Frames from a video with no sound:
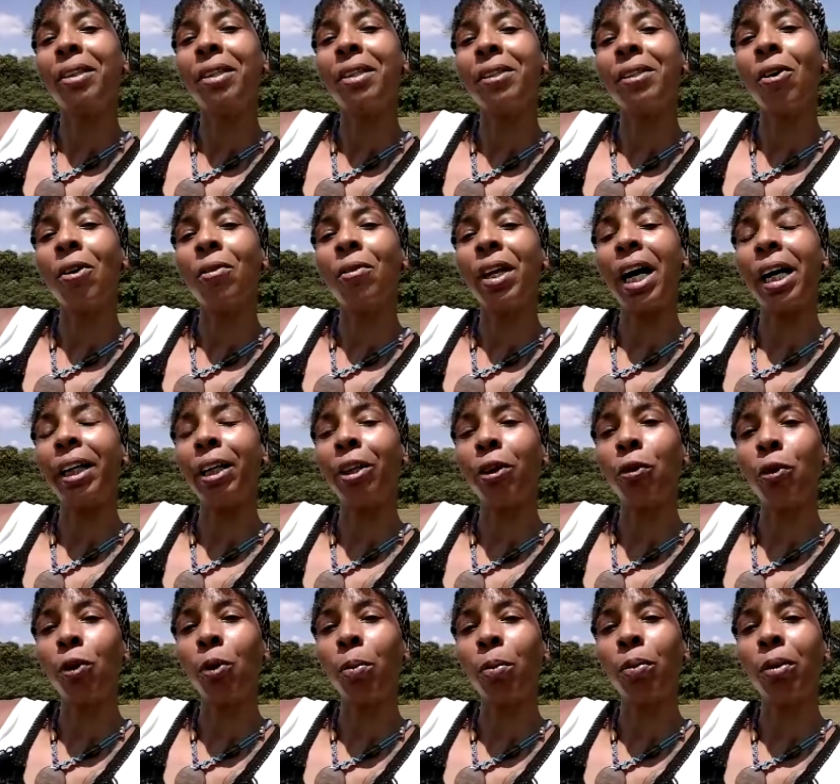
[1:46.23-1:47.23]
So that
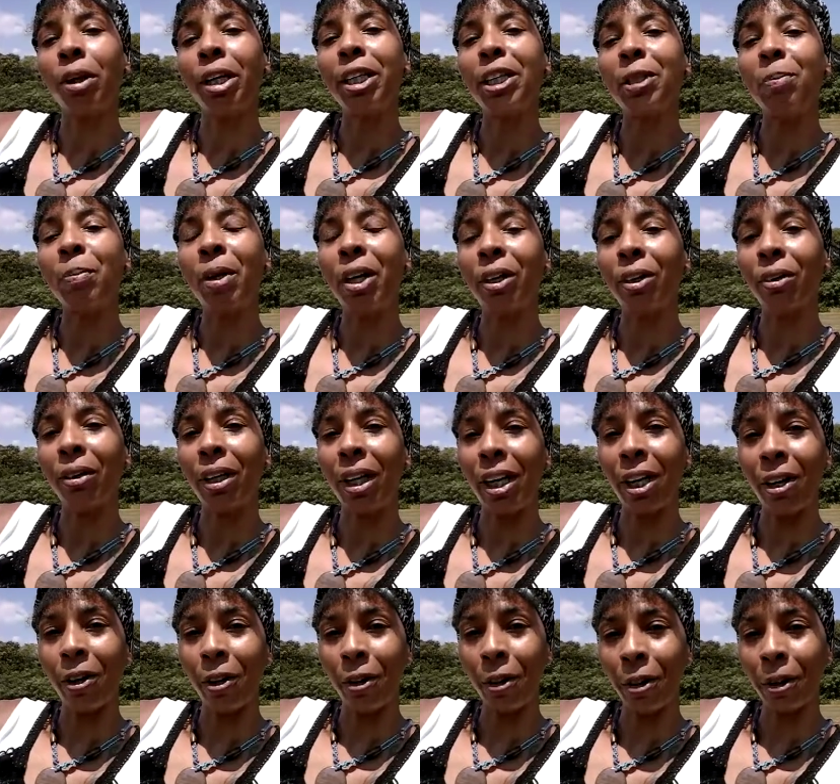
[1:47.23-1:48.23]
incorporates better
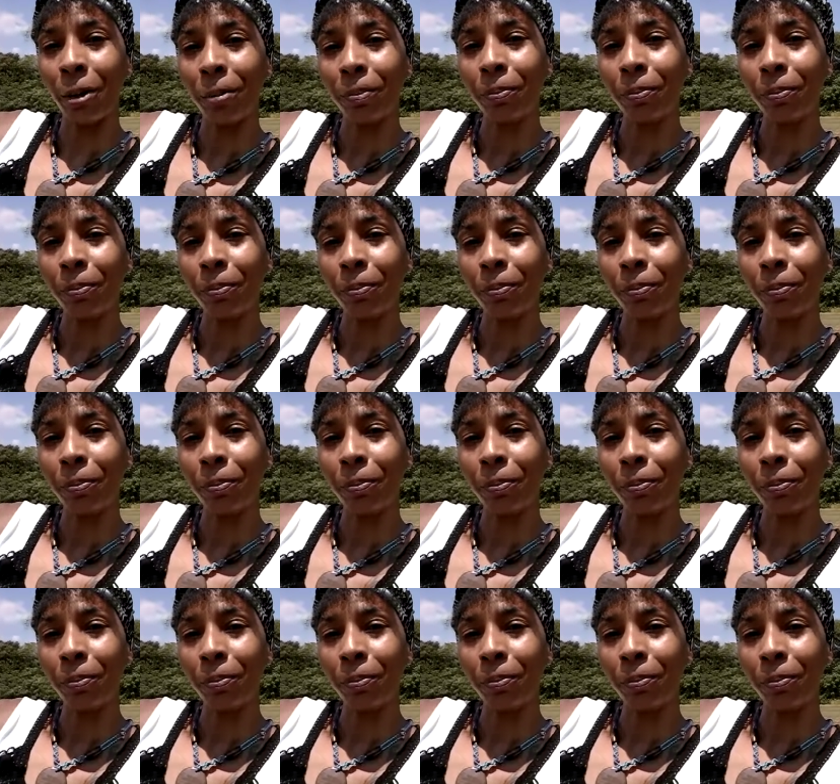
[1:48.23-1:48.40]
health.